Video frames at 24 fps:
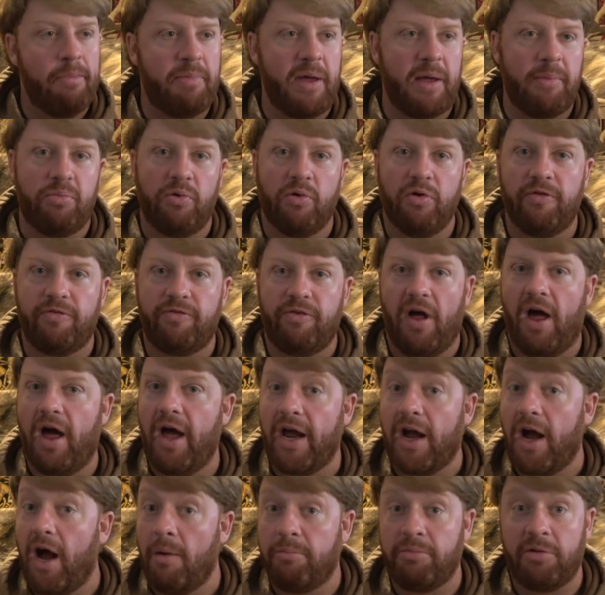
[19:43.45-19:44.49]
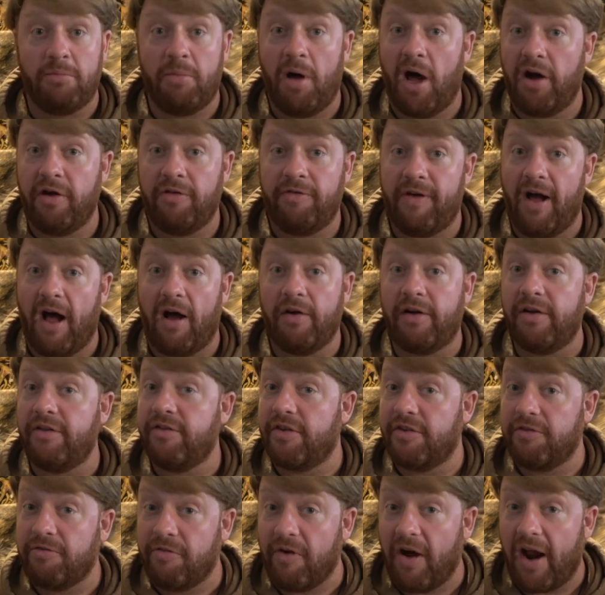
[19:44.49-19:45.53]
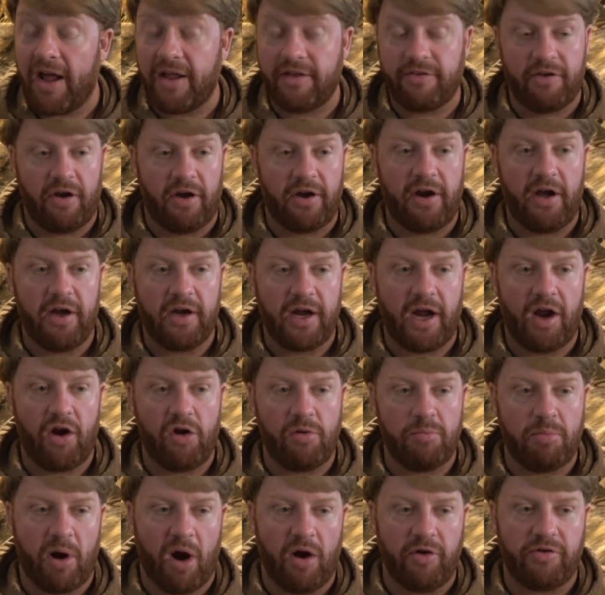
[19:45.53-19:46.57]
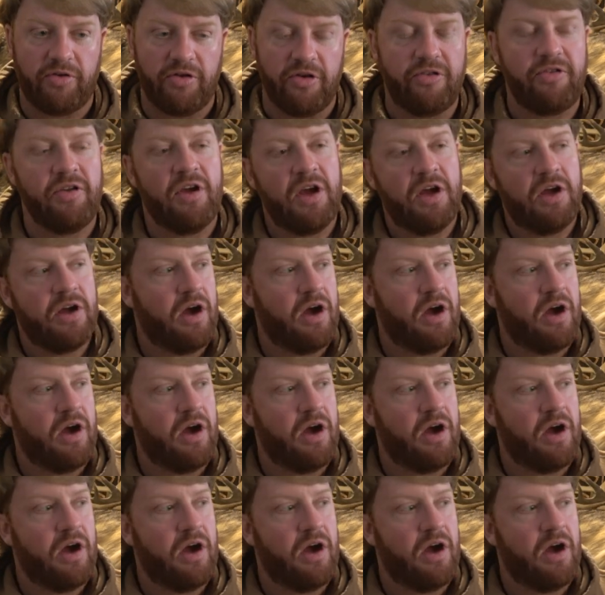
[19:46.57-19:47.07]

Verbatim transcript: people were flying Aplomado falcons in France on Hungarian partridges.